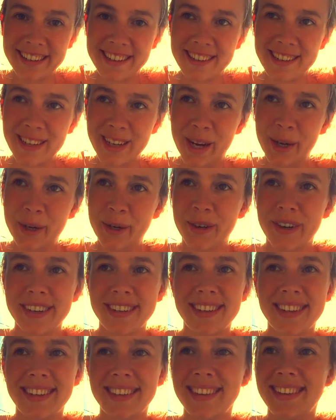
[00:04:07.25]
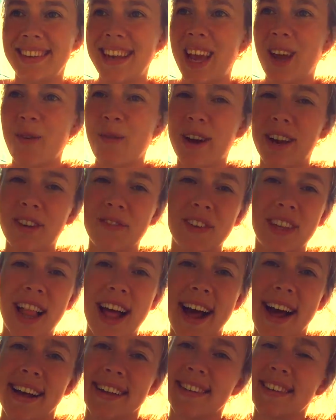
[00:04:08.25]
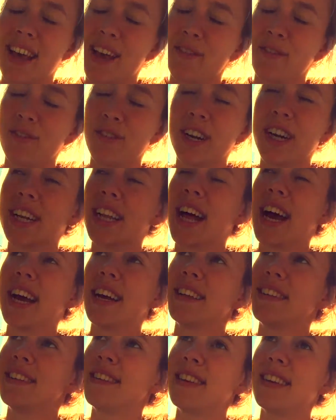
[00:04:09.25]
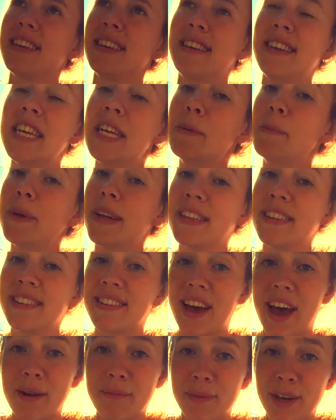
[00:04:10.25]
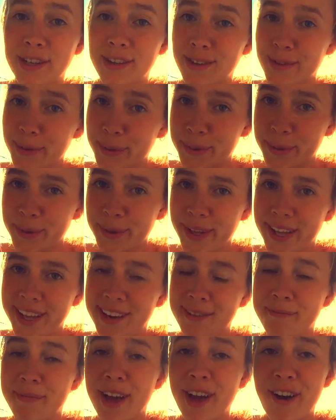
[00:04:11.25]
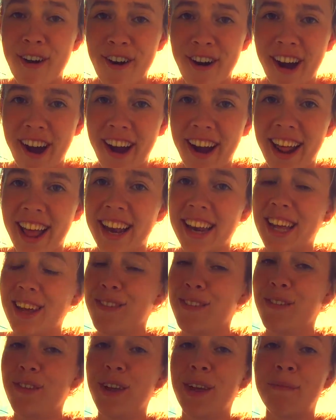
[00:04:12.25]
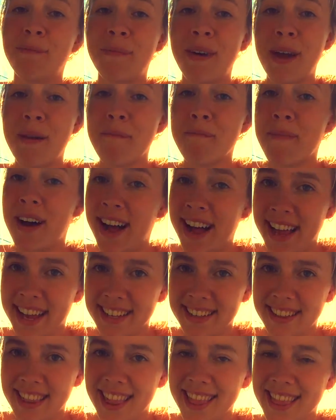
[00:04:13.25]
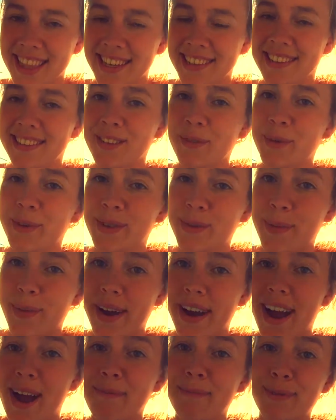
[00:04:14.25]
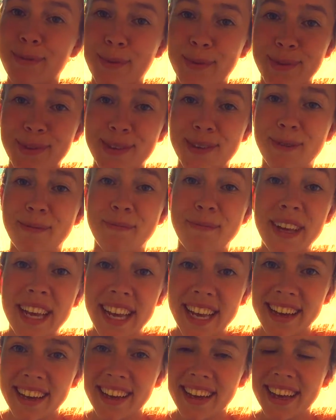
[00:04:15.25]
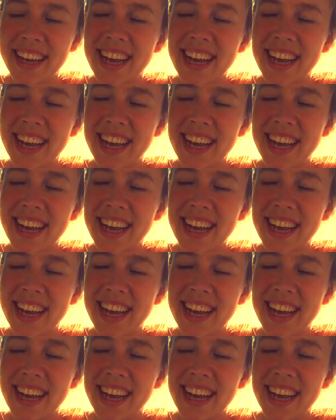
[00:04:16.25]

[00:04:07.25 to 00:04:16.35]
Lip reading: So since day one of class, I've realized deep inside my soul and in my heart and even in my mind that this was where I'm supposed to be.